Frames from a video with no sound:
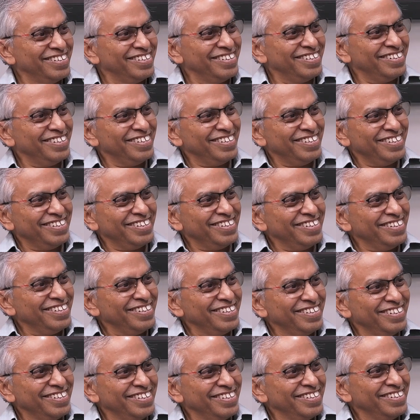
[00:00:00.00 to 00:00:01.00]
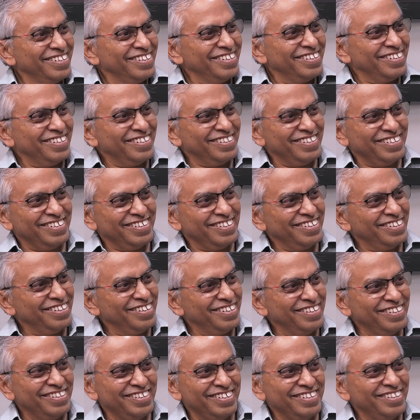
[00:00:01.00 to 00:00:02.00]
our faculty
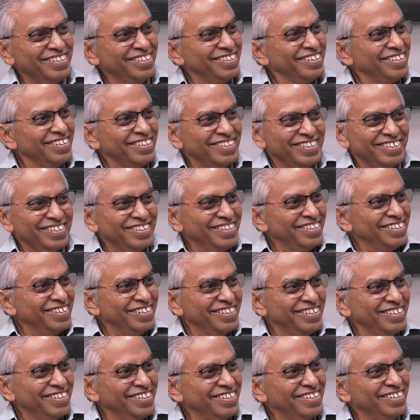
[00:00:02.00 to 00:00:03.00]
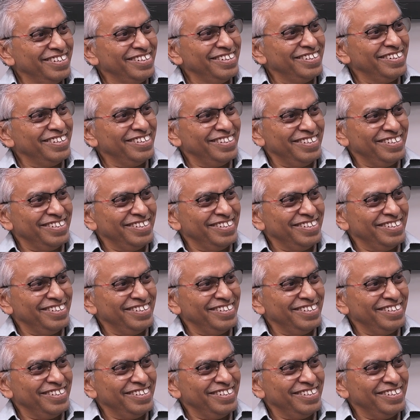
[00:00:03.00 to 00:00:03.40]
comes and have